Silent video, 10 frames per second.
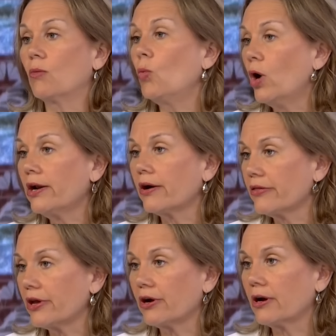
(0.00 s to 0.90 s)
what are
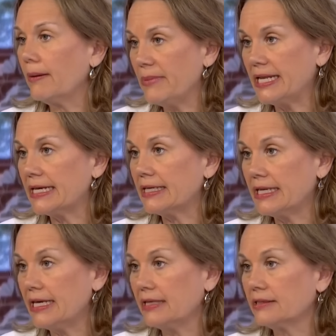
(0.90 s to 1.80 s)
their immediate
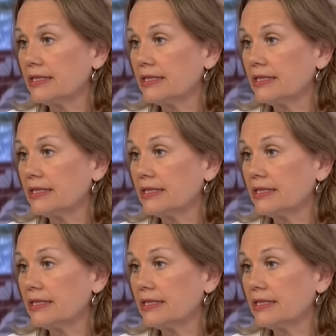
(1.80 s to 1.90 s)
needs.